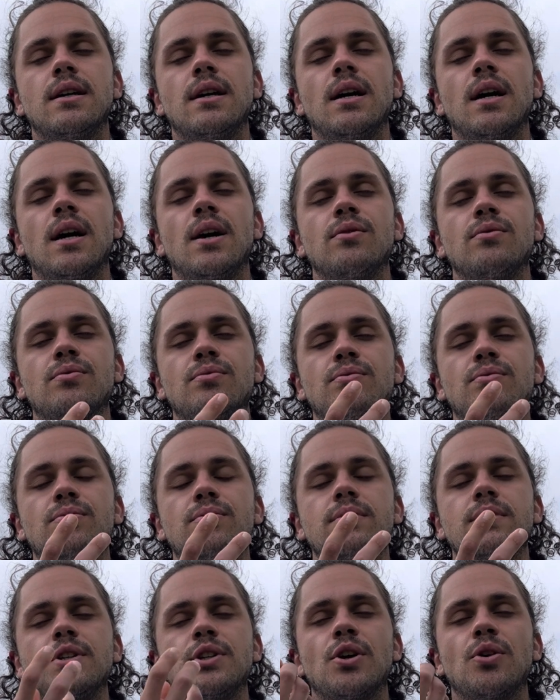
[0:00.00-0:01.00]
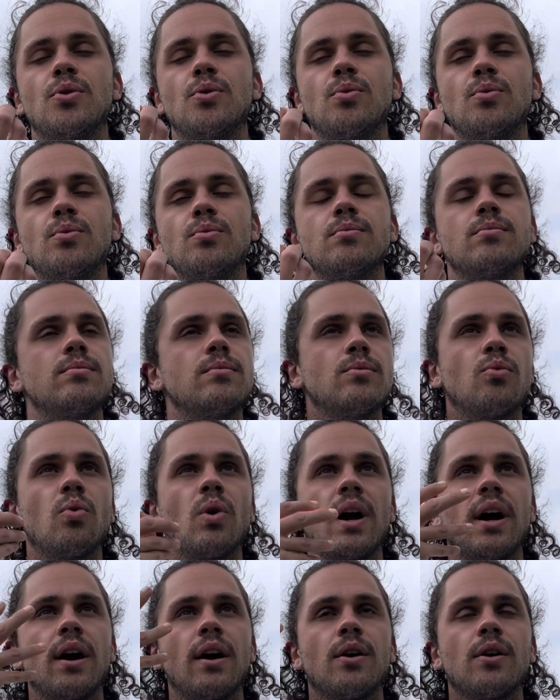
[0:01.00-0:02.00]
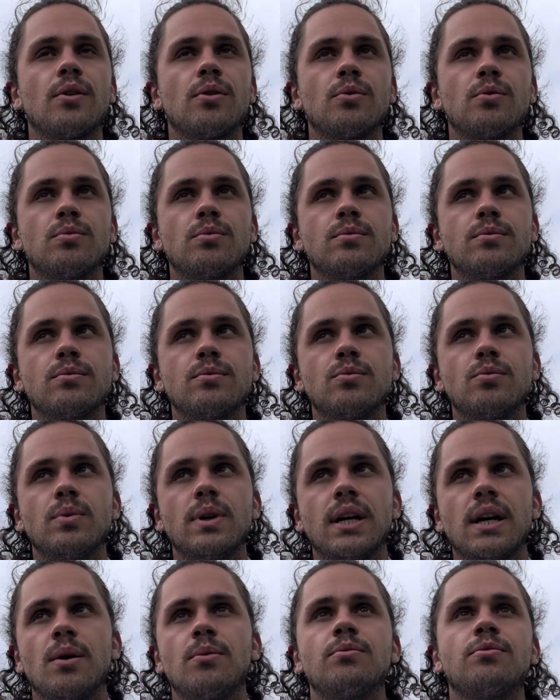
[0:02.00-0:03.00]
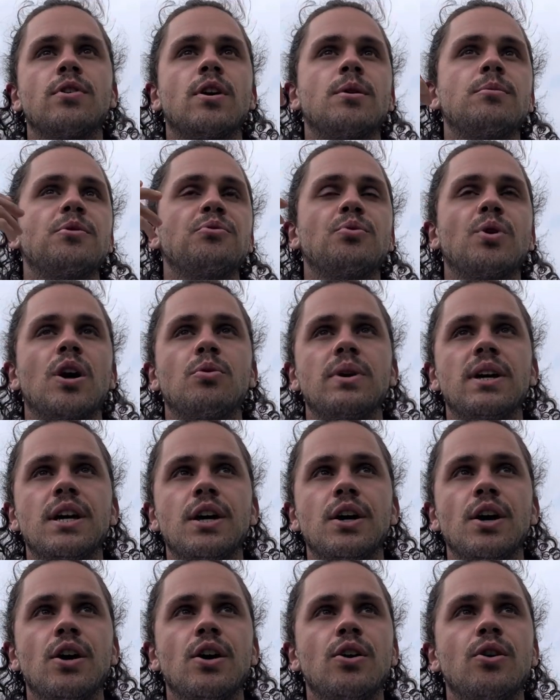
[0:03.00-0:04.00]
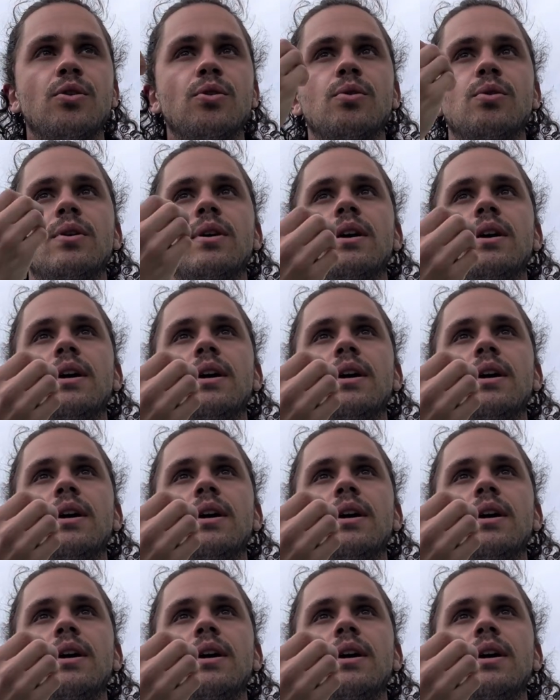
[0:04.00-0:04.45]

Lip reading: of, where we come from and where we go,